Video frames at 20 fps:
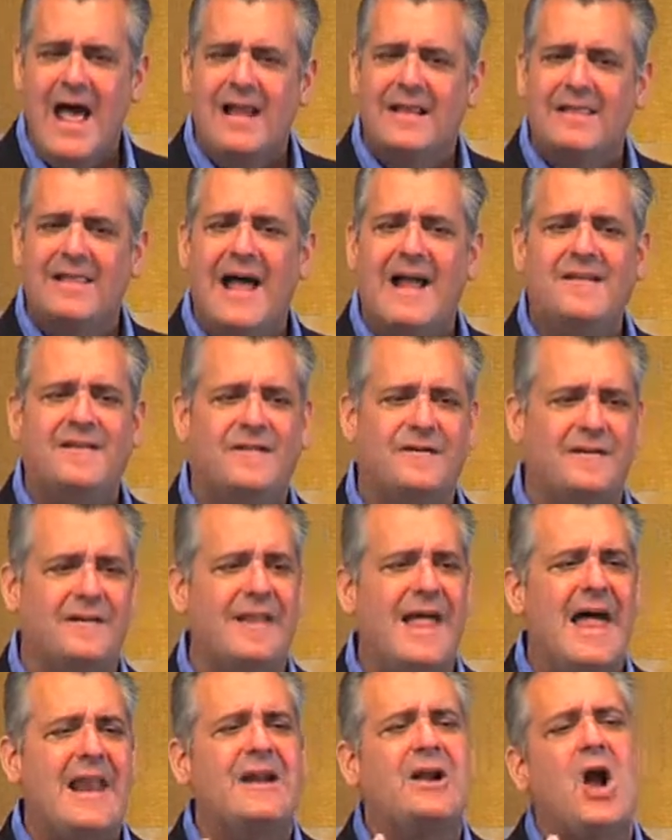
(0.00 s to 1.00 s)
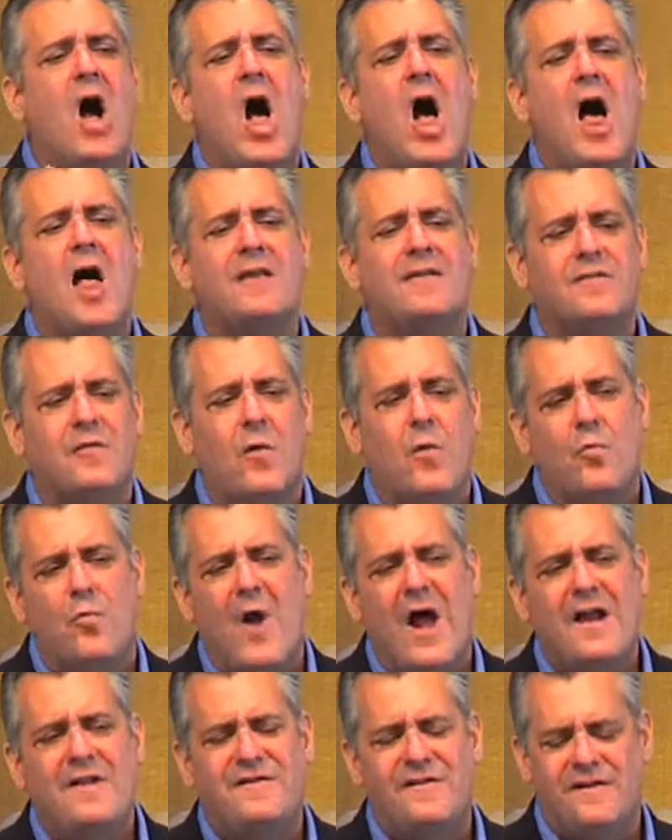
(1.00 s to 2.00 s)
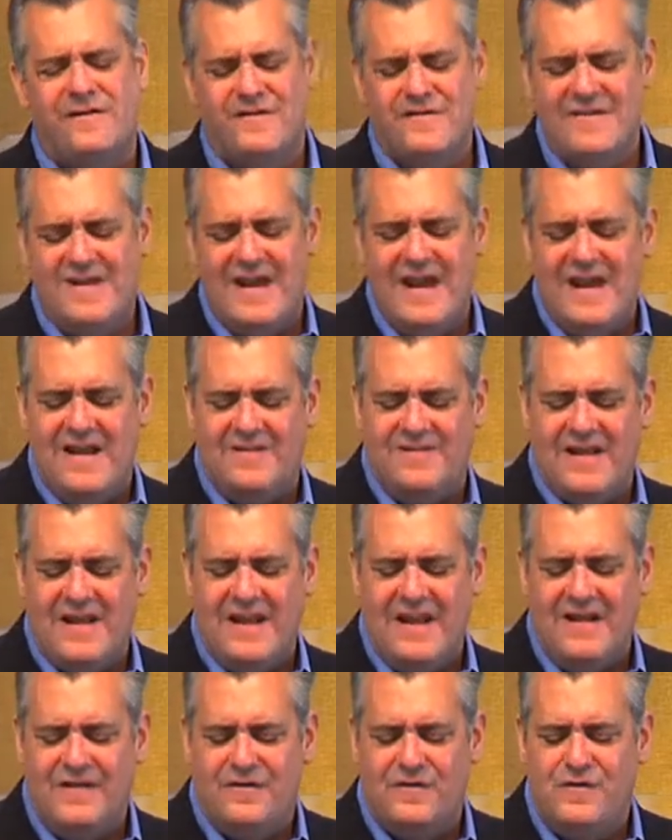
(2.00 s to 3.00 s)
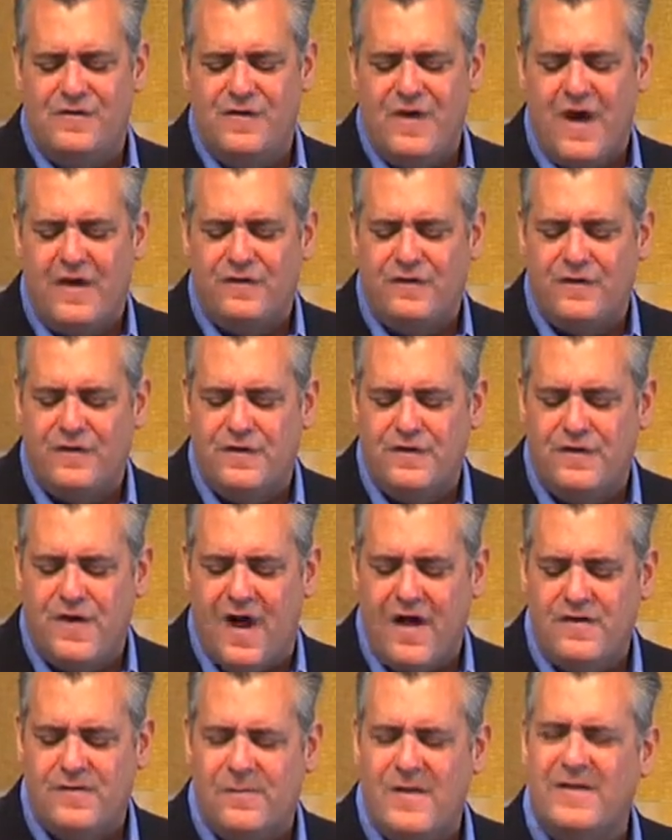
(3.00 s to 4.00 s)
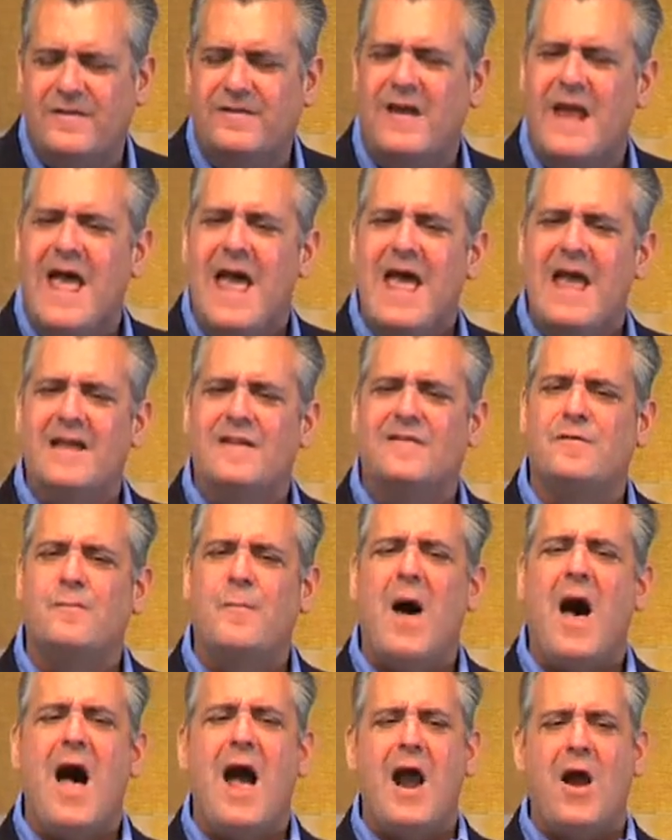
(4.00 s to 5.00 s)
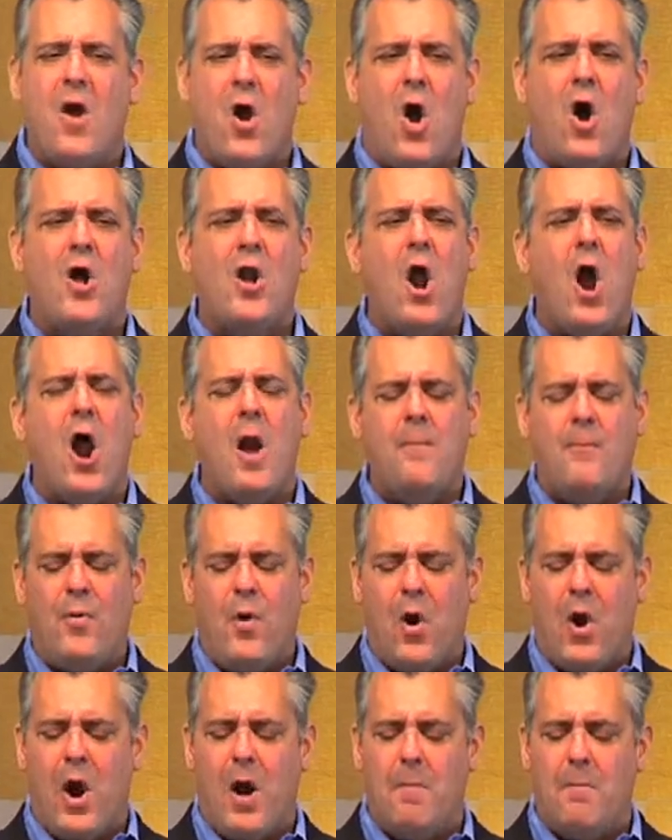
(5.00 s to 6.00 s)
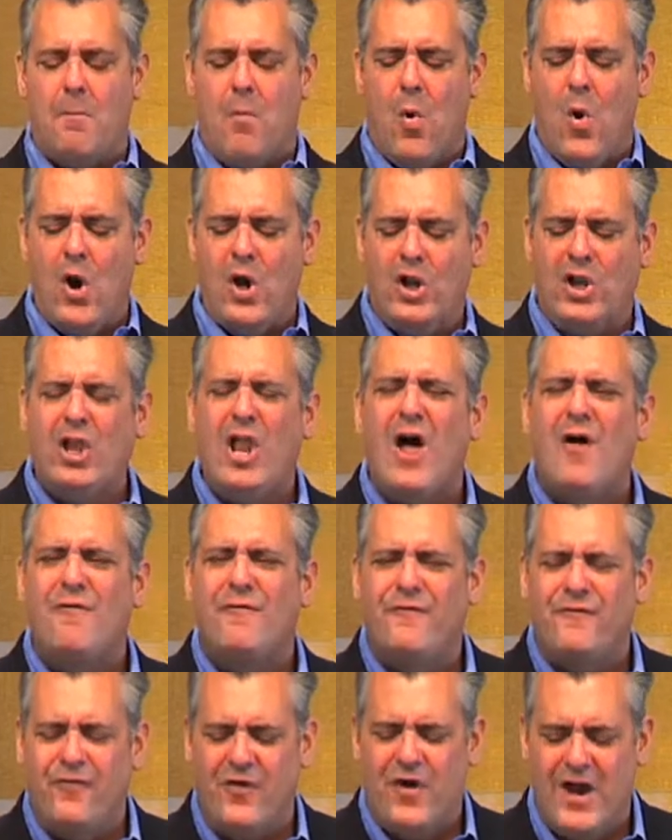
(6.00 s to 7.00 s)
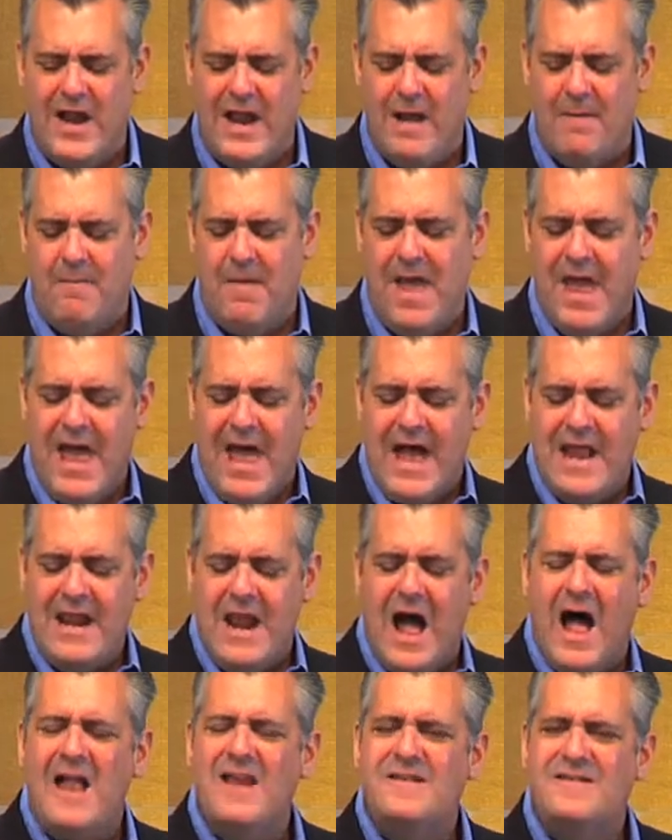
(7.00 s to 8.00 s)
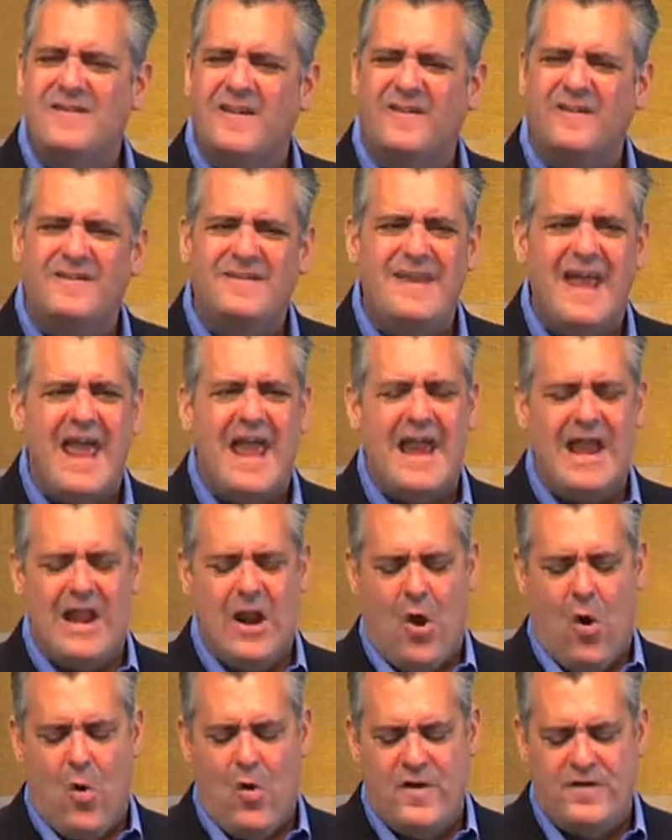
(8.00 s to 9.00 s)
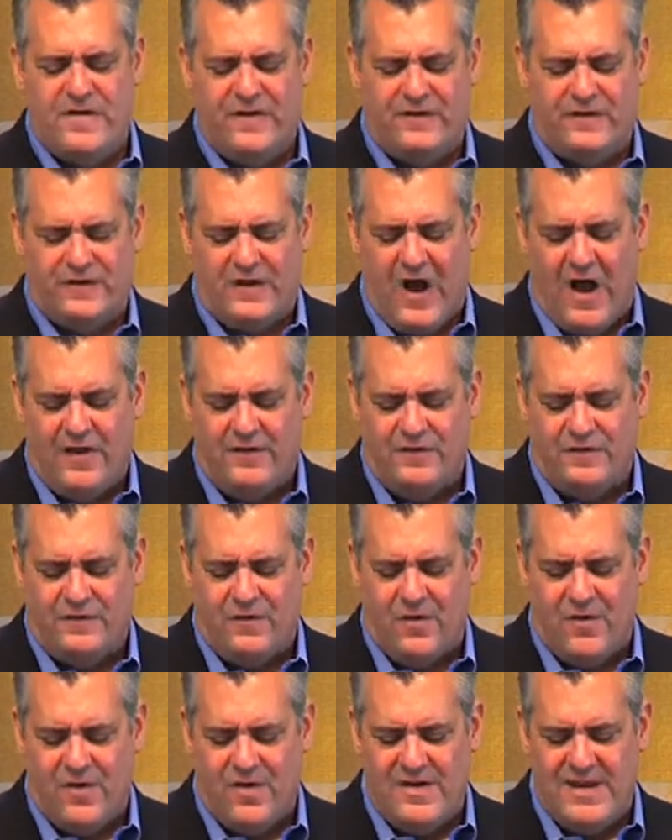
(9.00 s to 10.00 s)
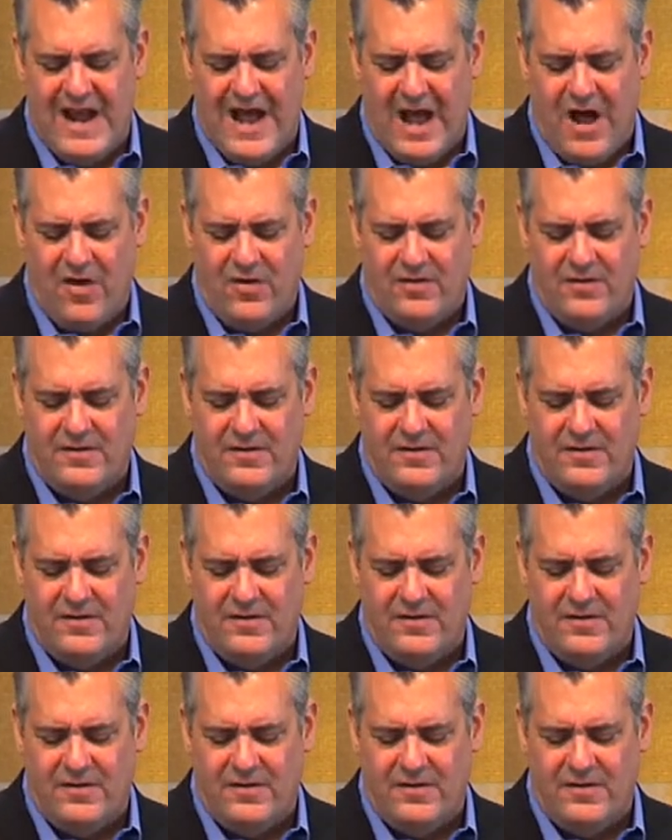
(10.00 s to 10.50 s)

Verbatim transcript: Let's let God's righteous deeds and his just judgments inspire on our part more love for him and not disdain or disgust or doubt.